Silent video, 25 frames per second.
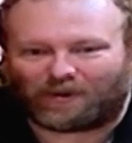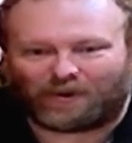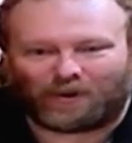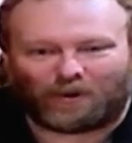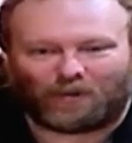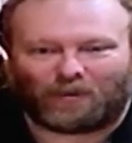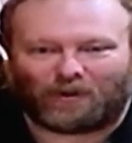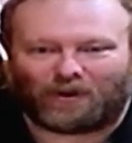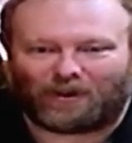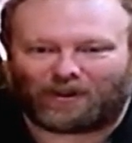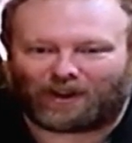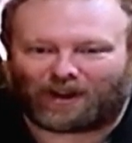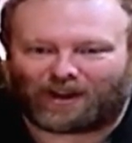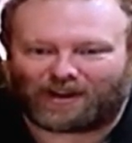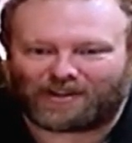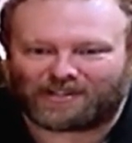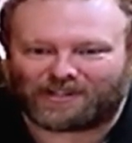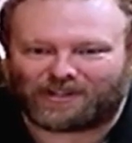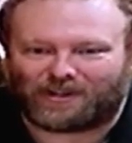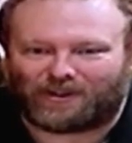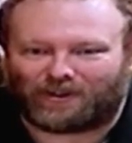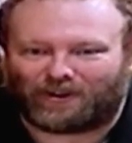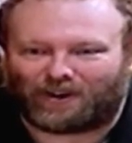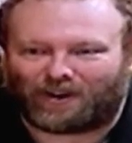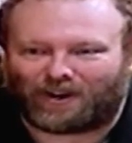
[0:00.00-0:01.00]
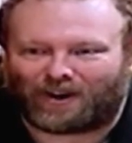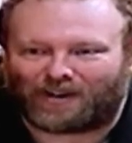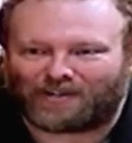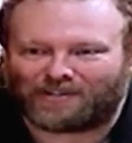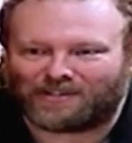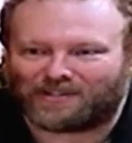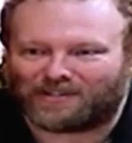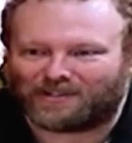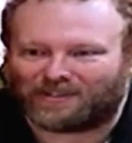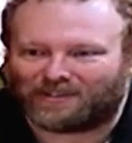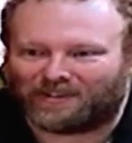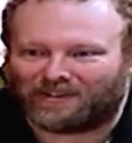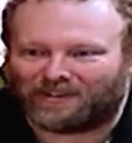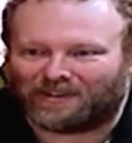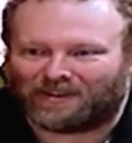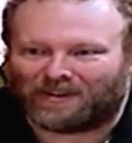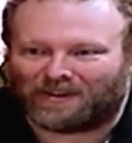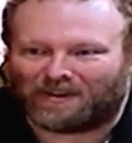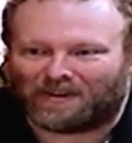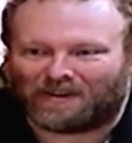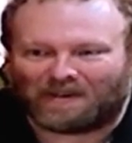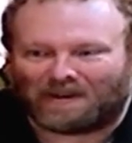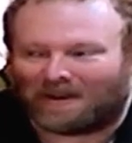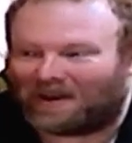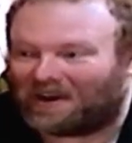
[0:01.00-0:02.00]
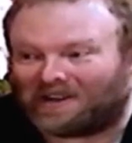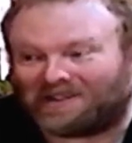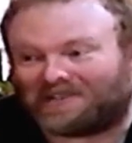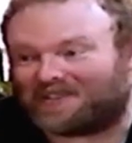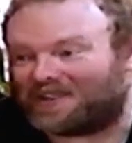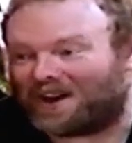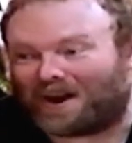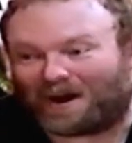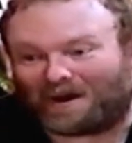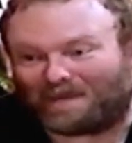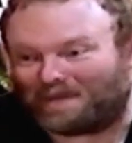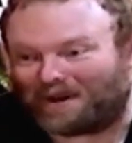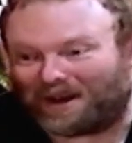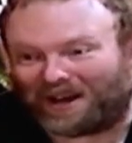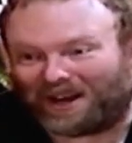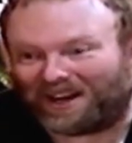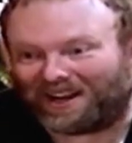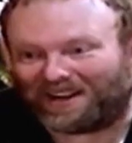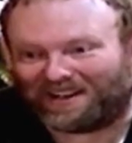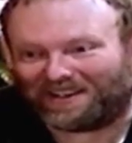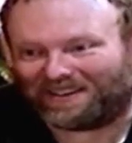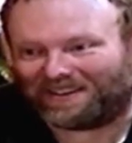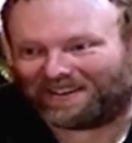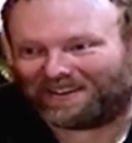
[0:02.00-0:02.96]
you realize it or not, and it's not me.